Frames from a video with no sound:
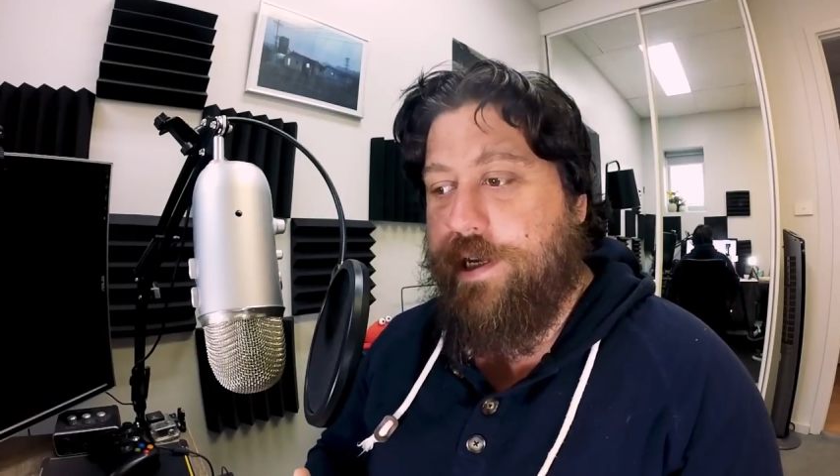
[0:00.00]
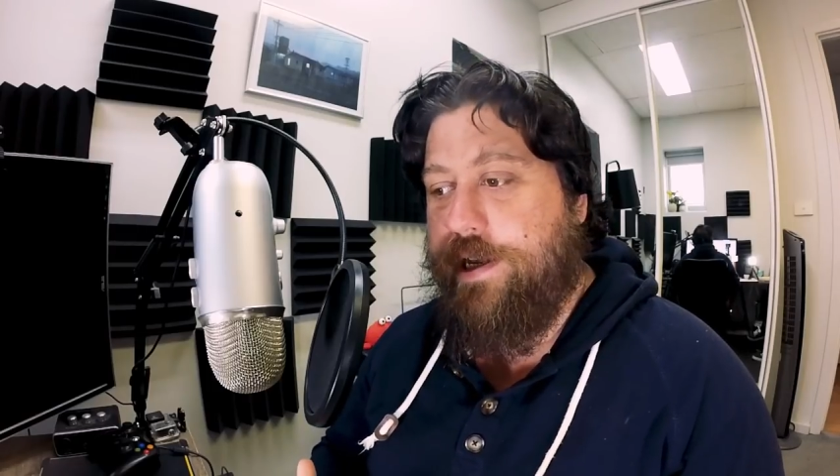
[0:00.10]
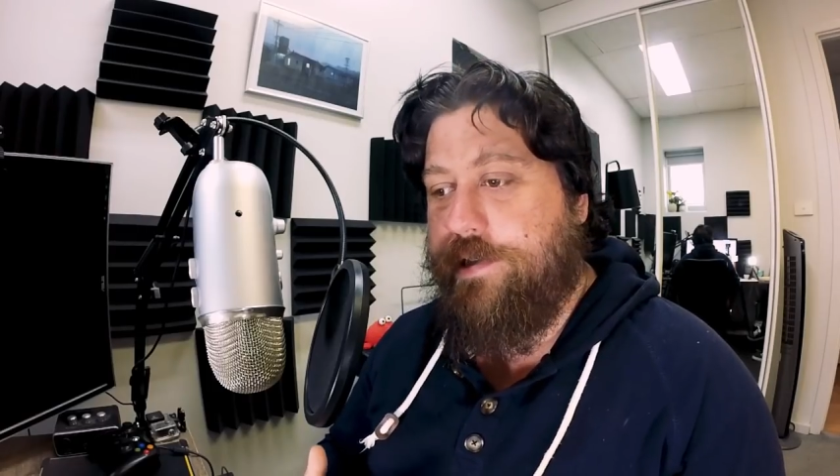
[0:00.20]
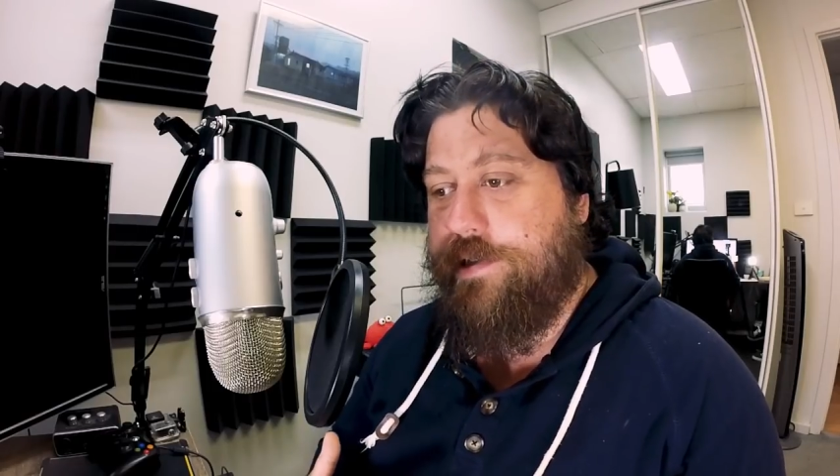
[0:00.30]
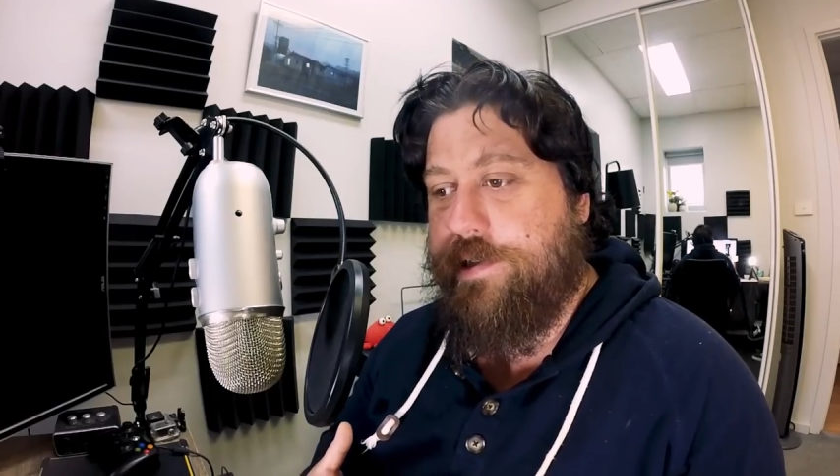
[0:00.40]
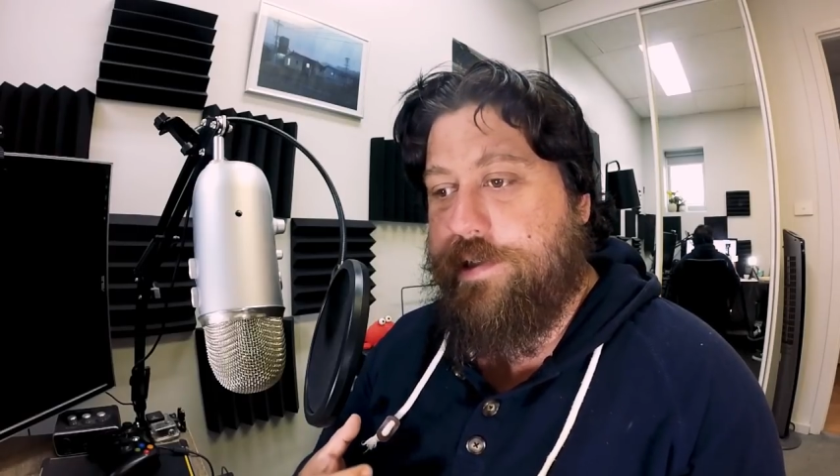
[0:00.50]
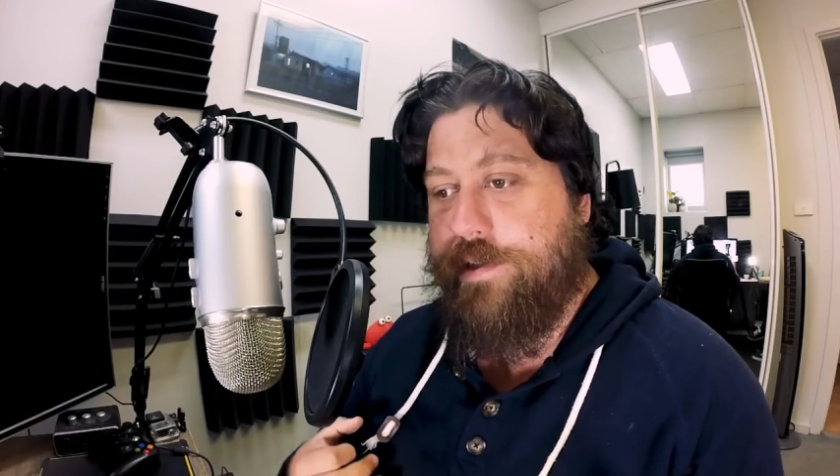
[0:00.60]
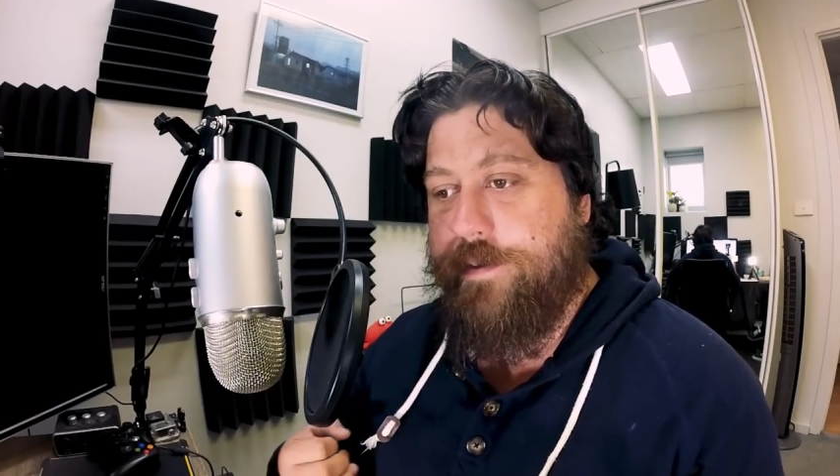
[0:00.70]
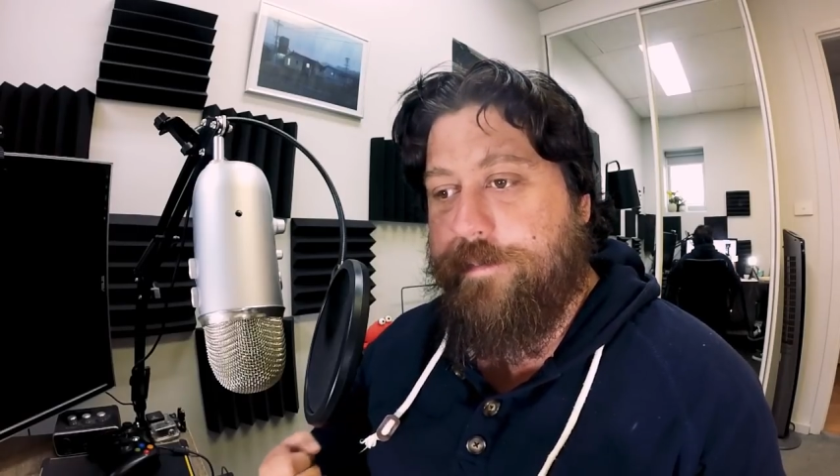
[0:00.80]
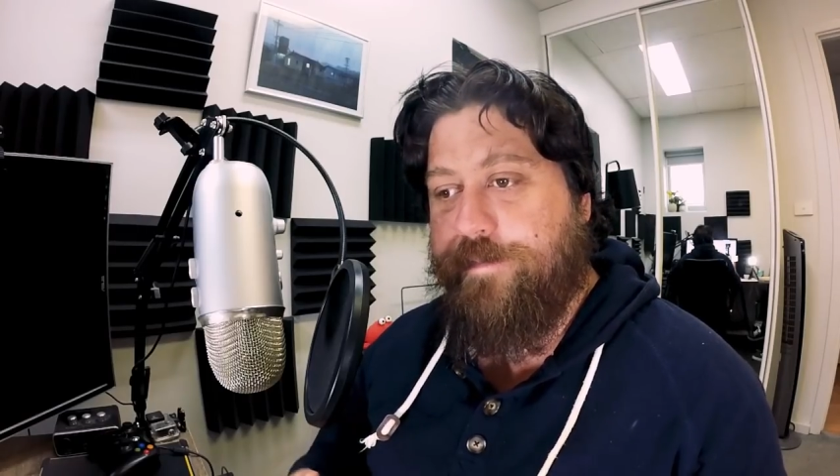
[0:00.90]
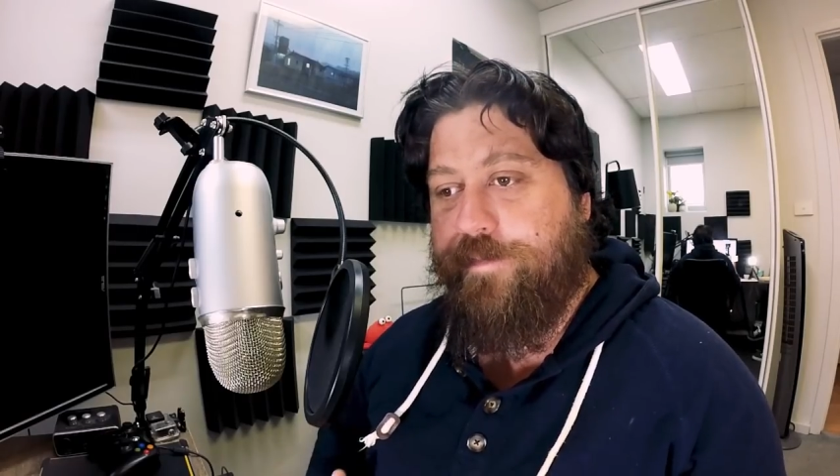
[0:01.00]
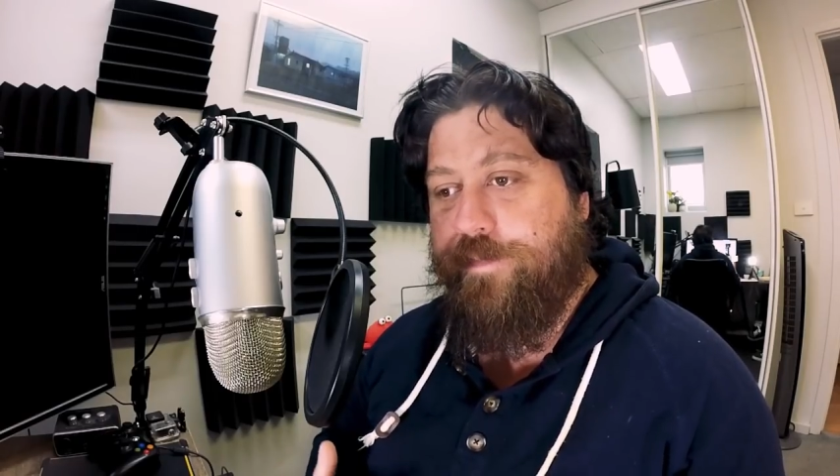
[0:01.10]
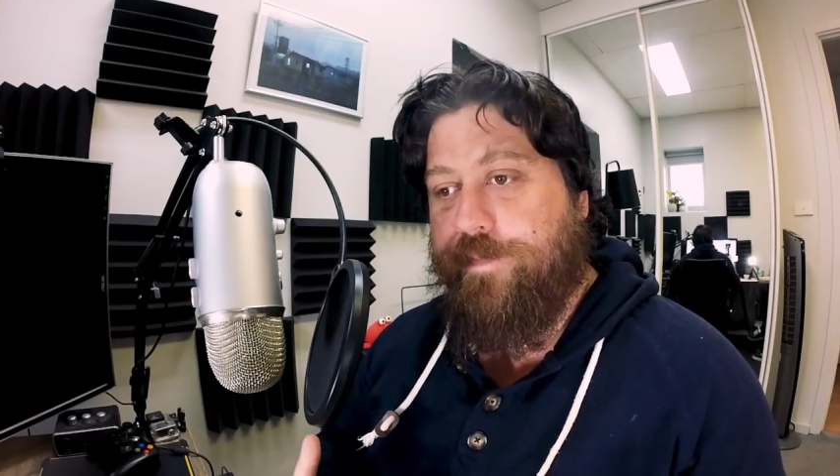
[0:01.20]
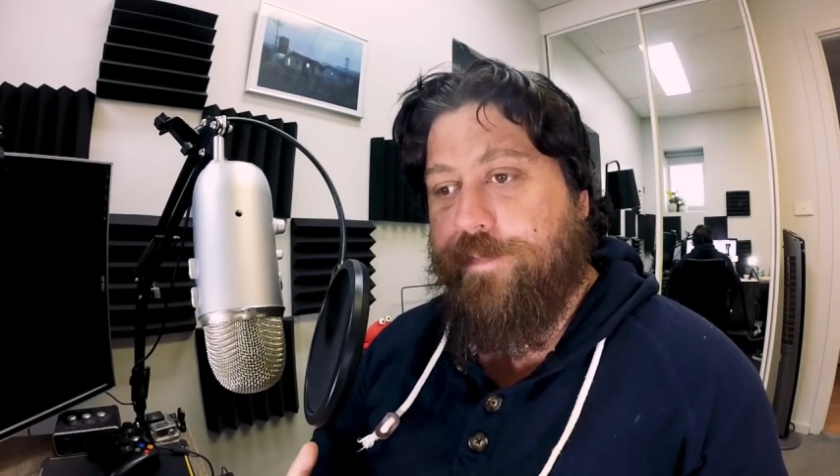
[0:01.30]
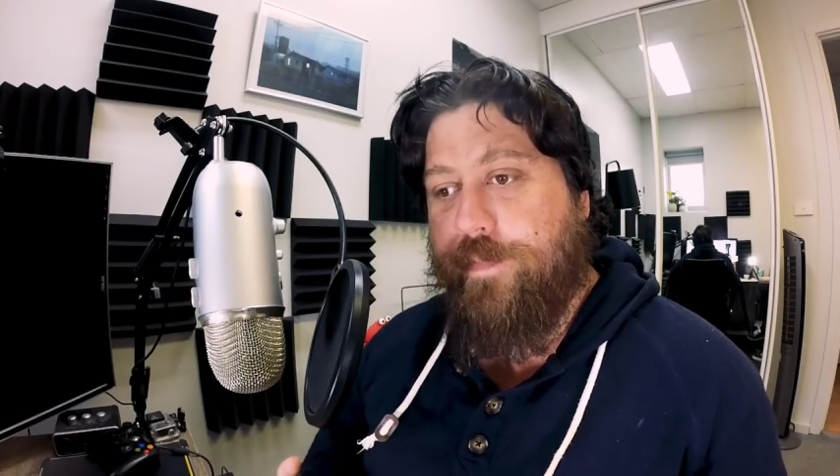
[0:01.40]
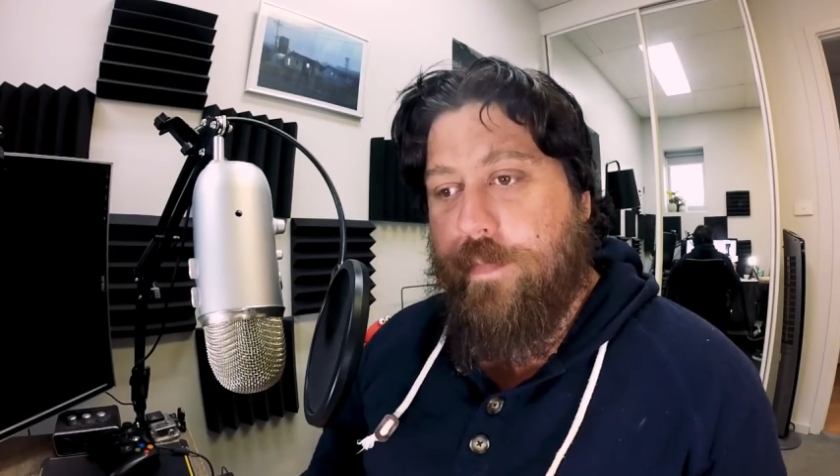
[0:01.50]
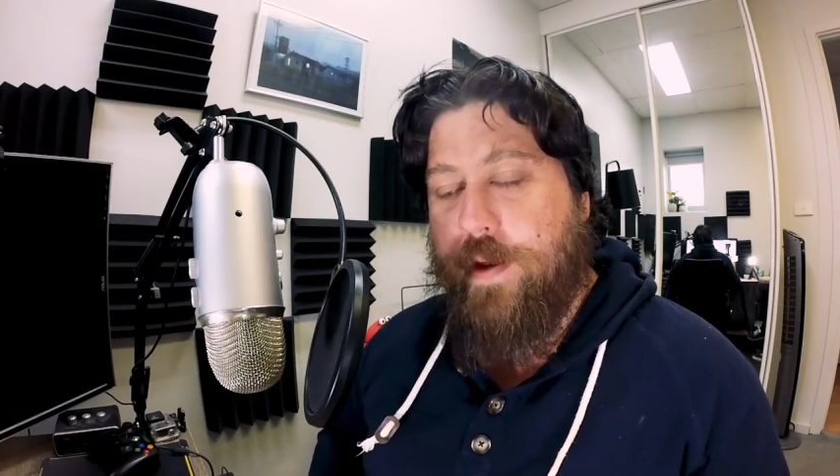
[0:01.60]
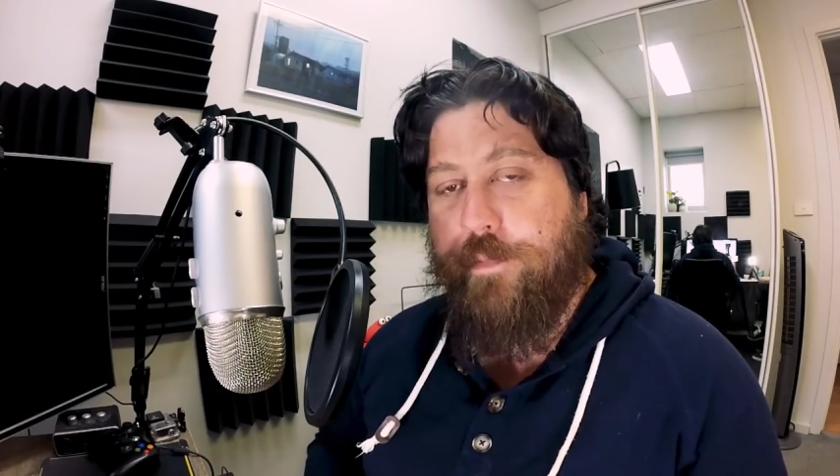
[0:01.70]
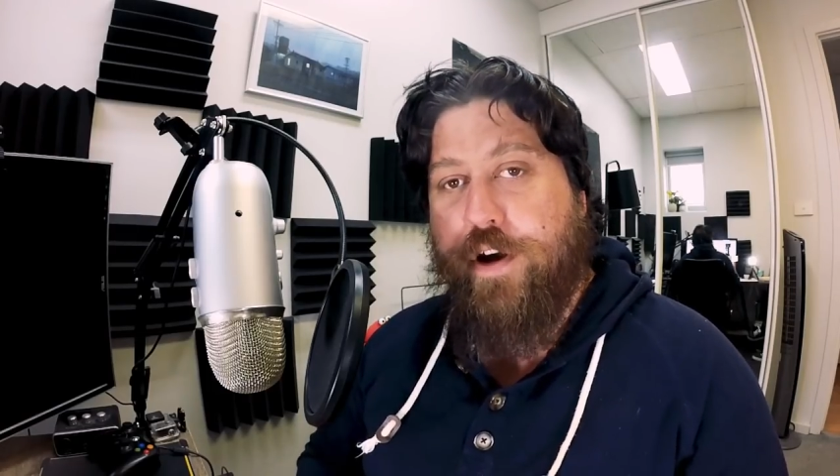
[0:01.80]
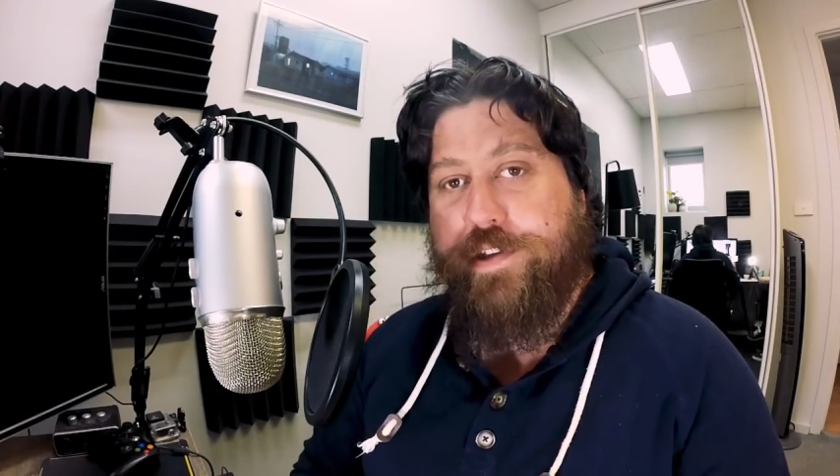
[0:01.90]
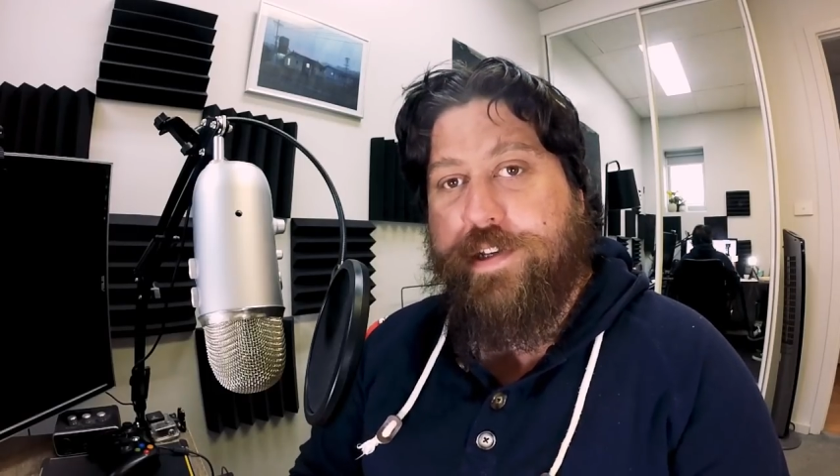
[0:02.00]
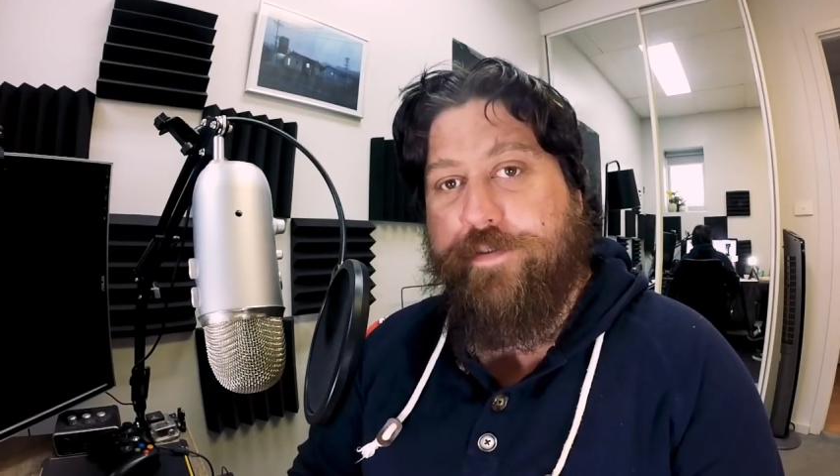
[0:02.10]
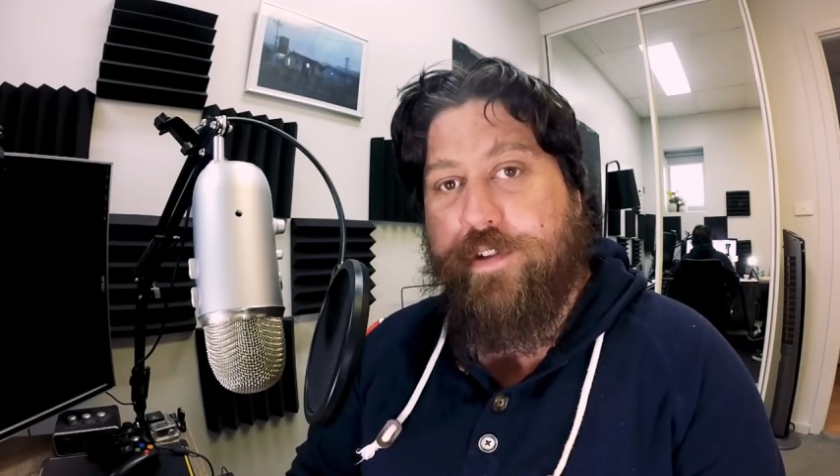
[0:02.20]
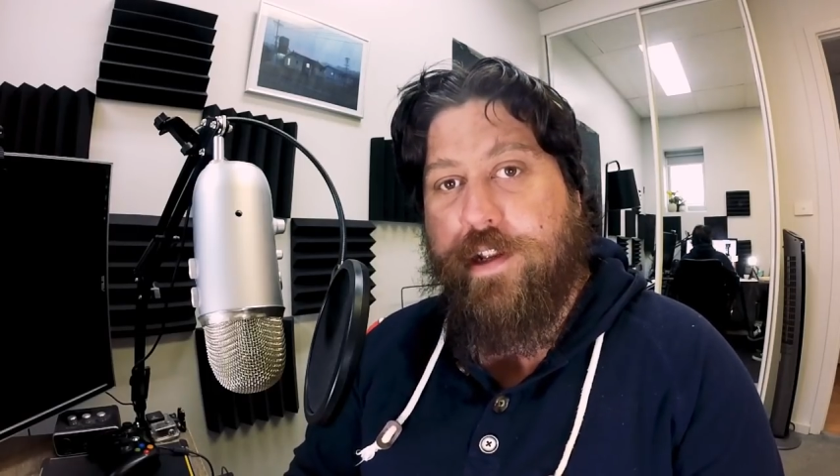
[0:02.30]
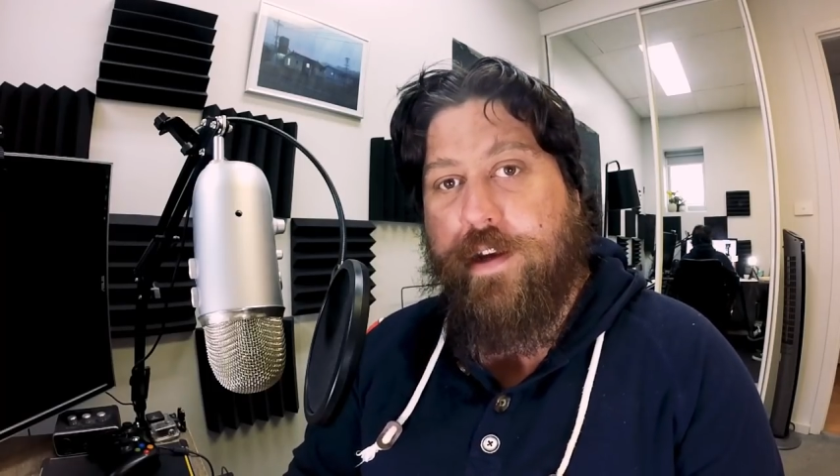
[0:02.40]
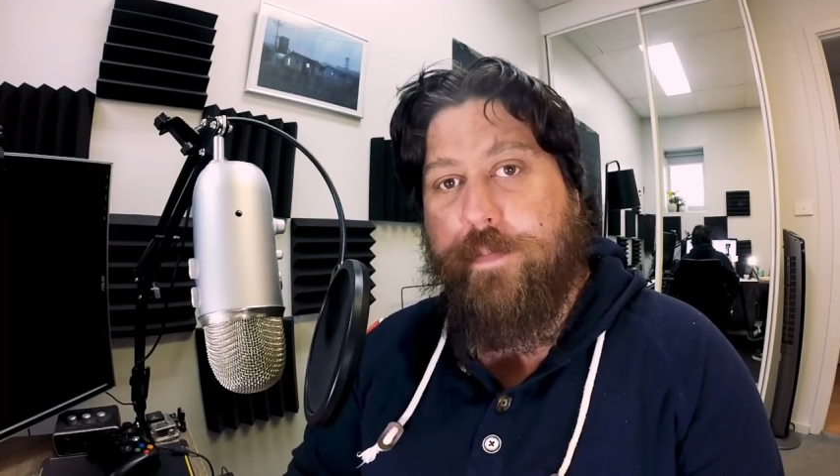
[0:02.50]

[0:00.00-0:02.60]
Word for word: it works differently.